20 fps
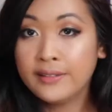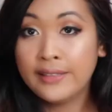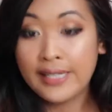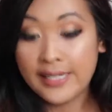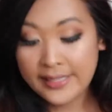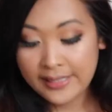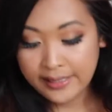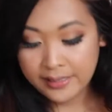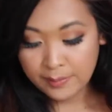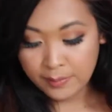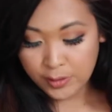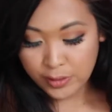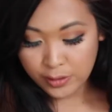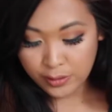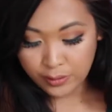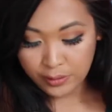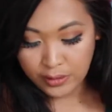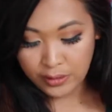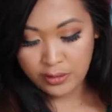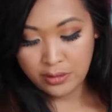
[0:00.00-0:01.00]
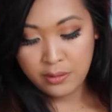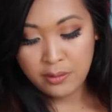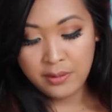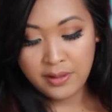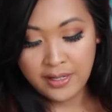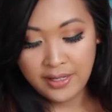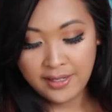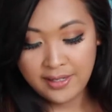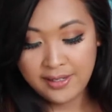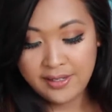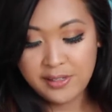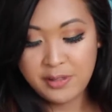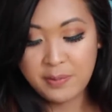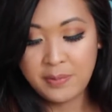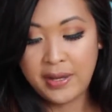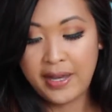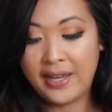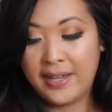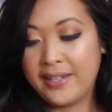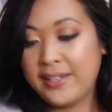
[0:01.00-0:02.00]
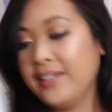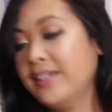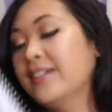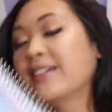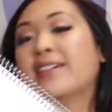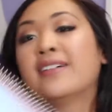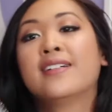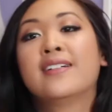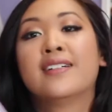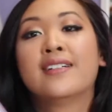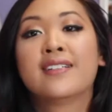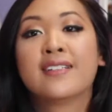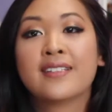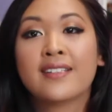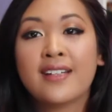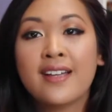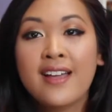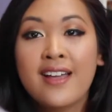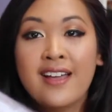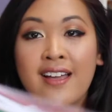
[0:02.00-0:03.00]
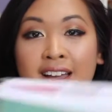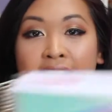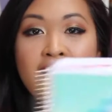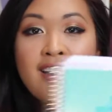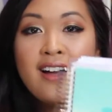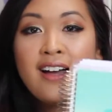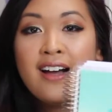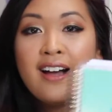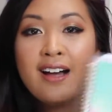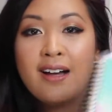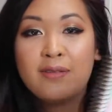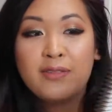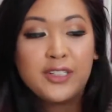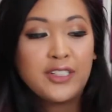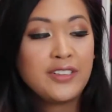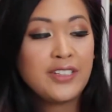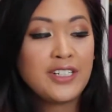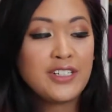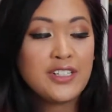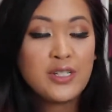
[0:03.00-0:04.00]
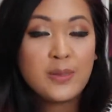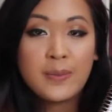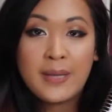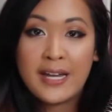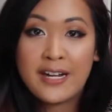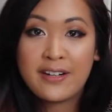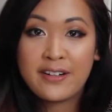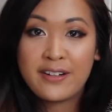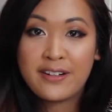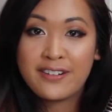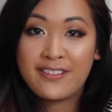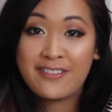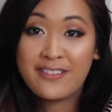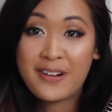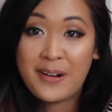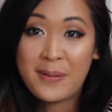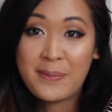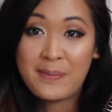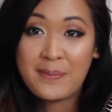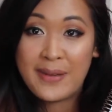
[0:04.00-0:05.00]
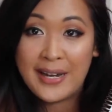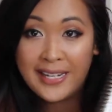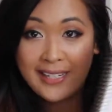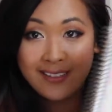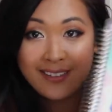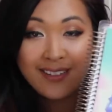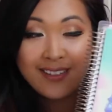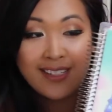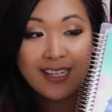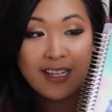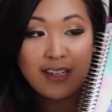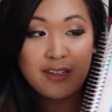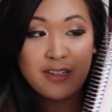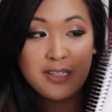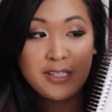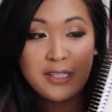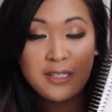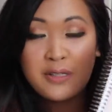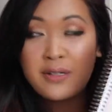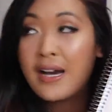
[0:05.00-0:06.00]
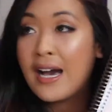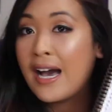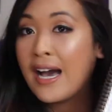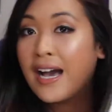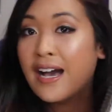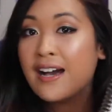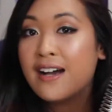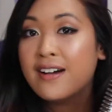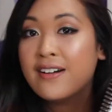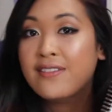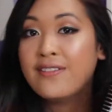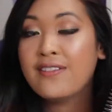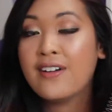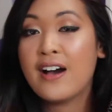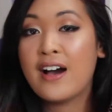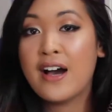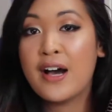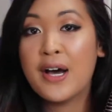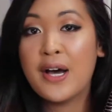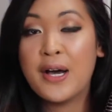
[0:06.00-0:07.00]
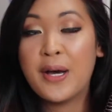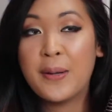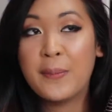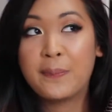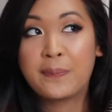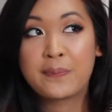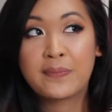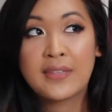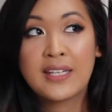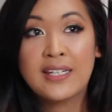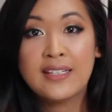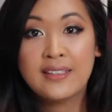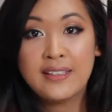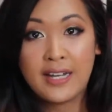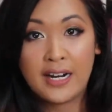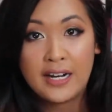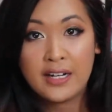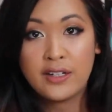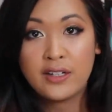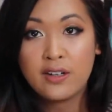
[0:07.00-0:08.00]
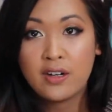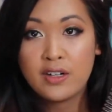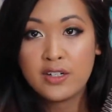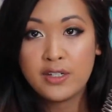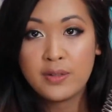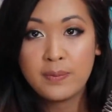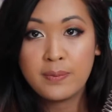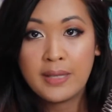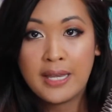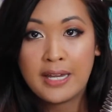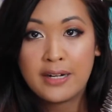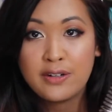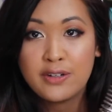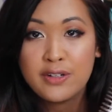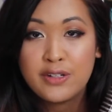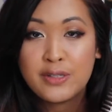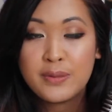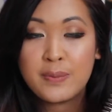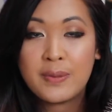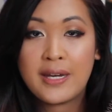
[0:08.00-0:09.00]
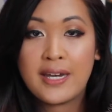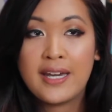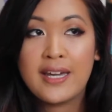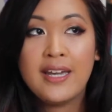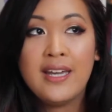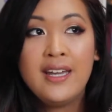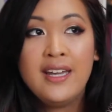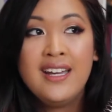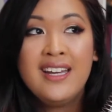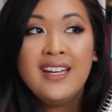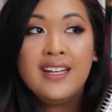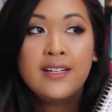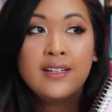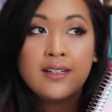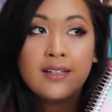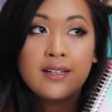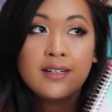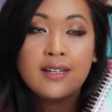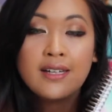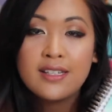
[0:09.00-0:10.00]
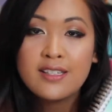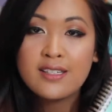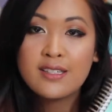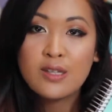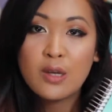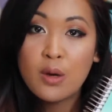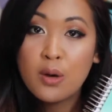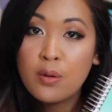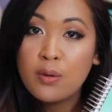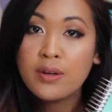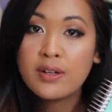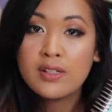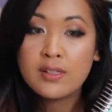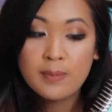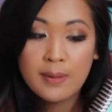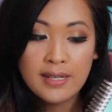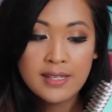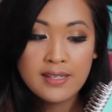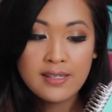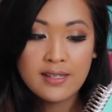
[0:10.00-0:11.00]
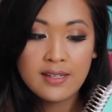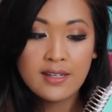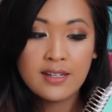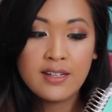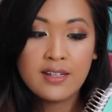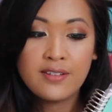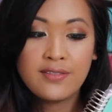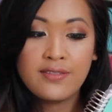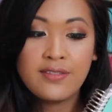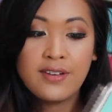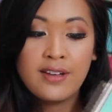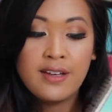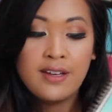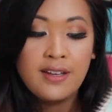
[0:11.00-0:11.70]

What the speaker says: Next thing I'm going to show you is my recollections planner from Michaels. I used to have the Erin Condren planners, but it gets so expensive.